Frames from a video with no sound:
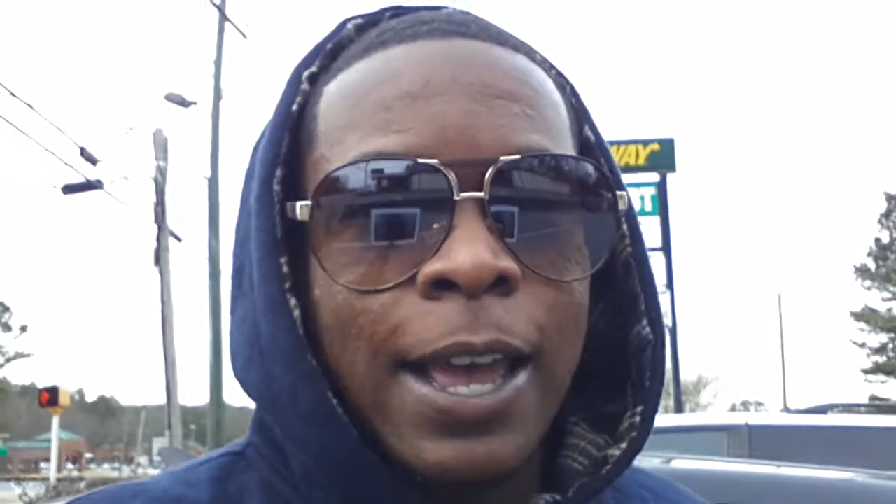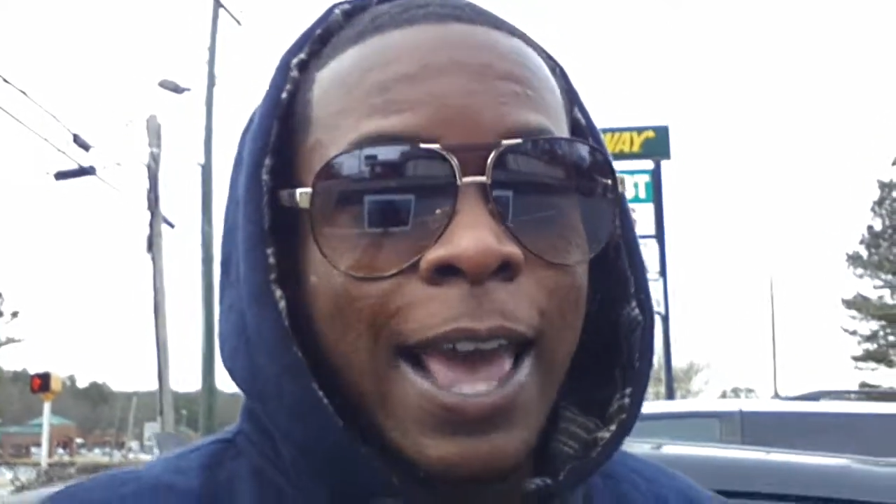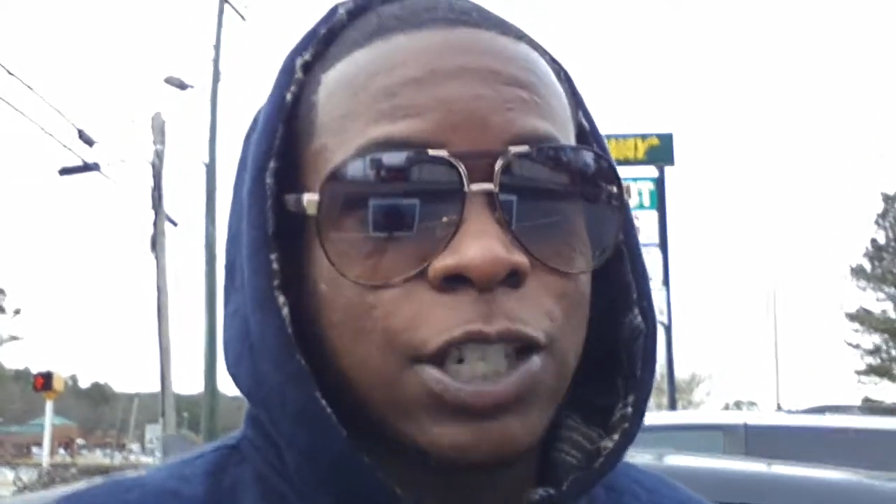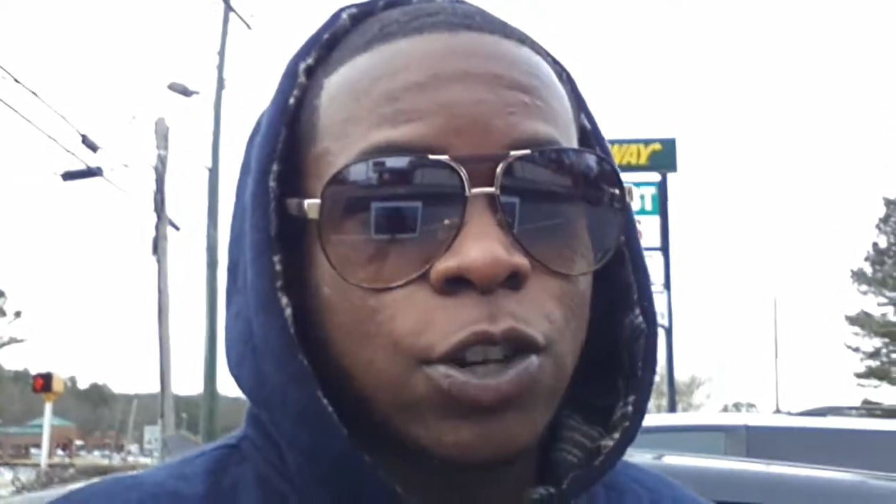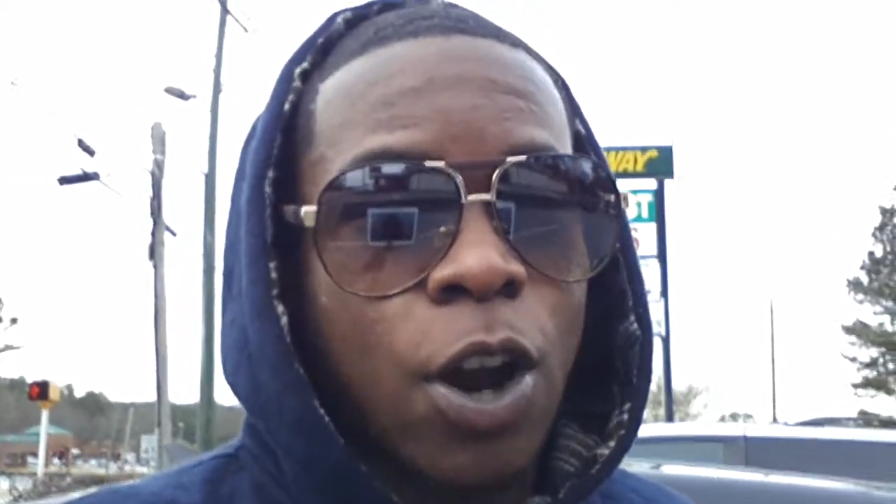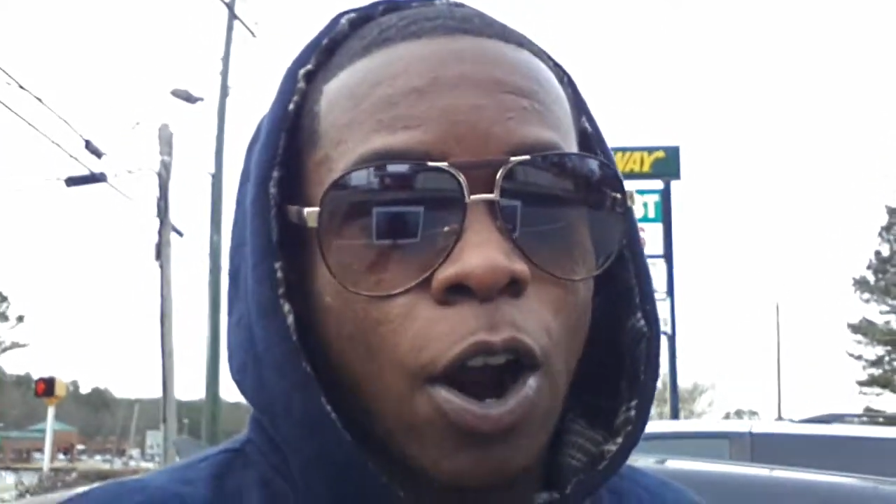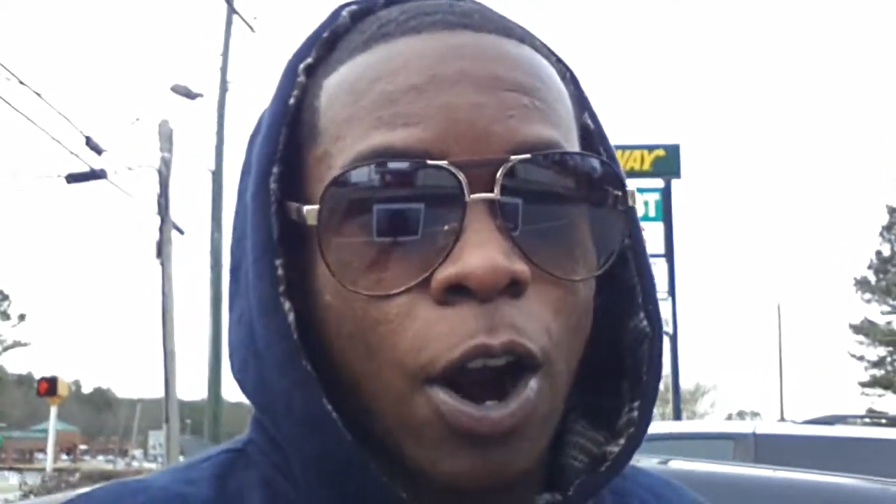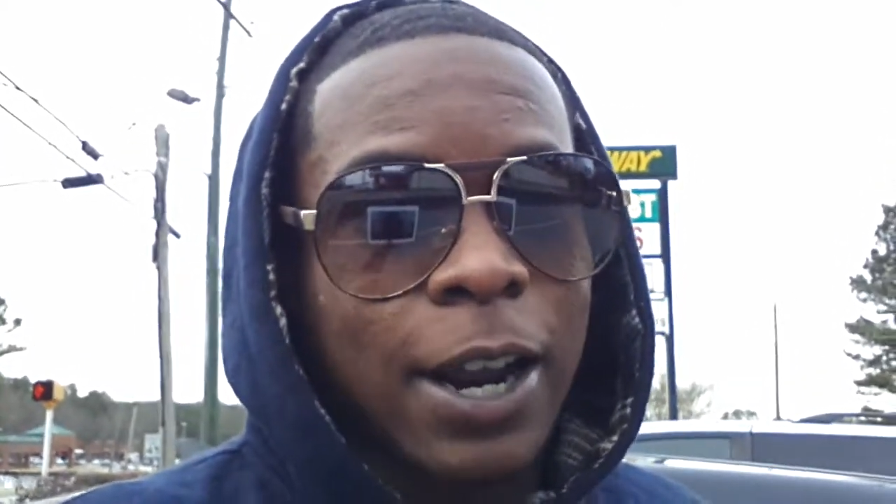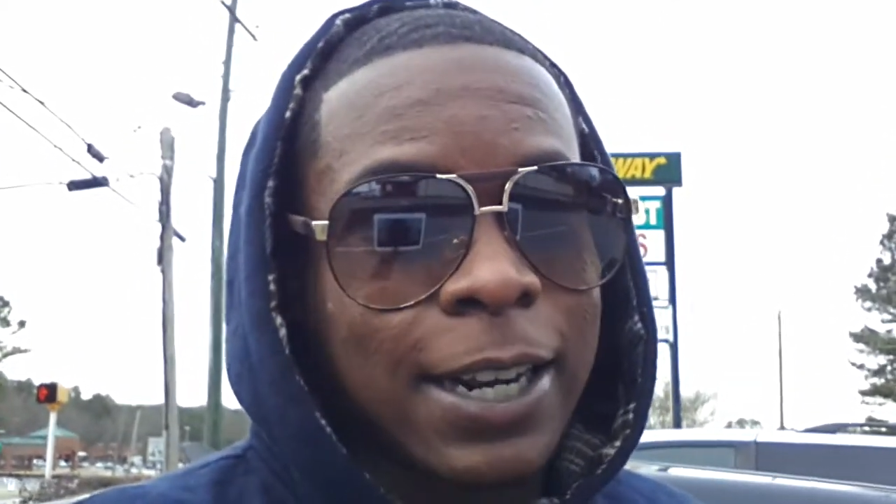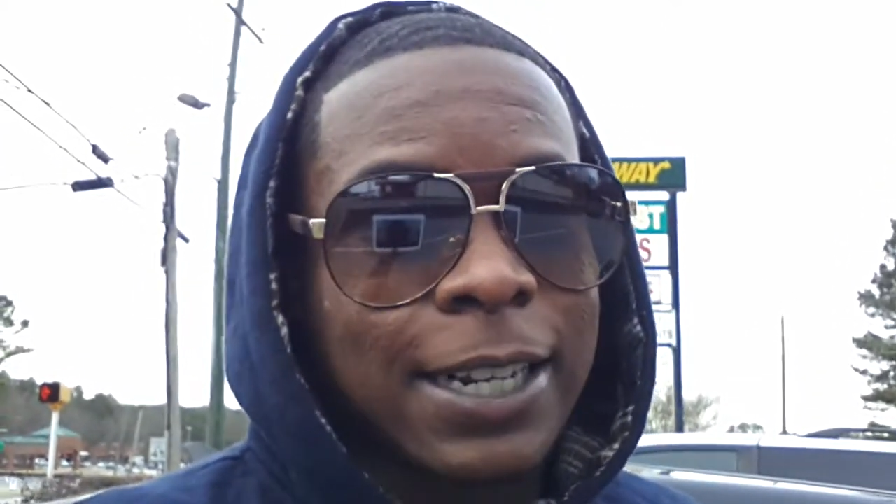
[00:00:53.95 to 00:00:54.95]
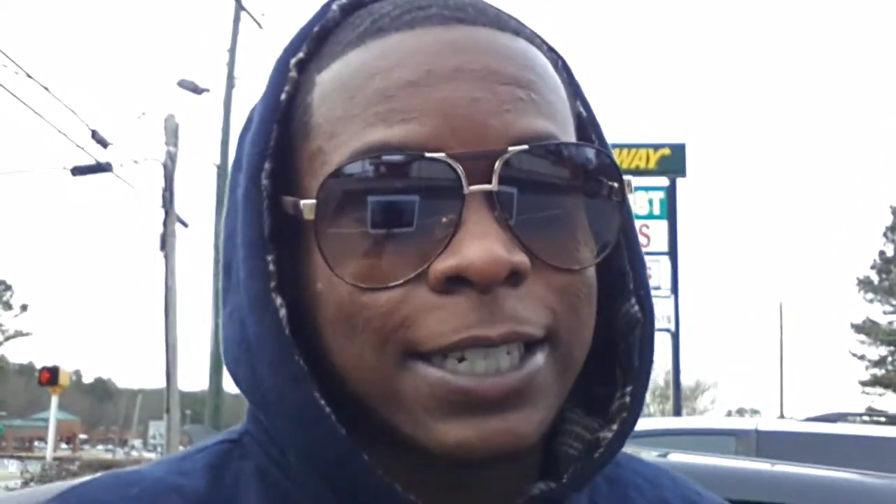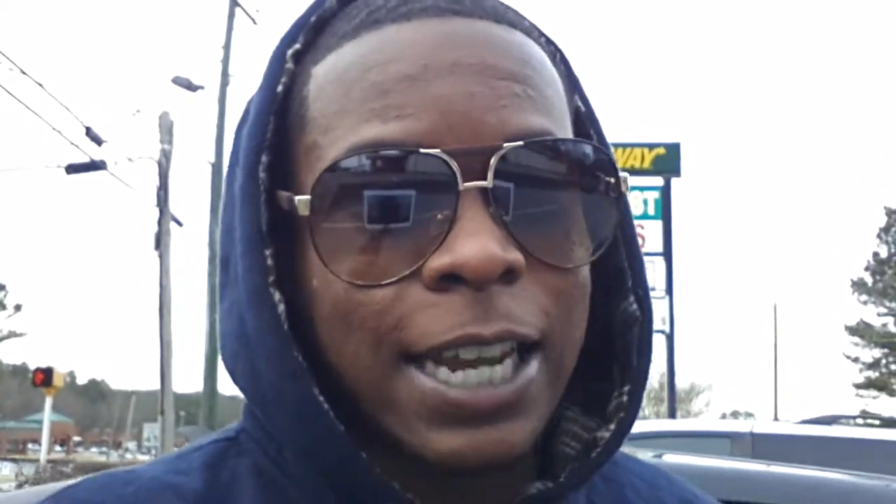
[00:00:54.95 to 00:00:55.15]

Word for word: extra hard in this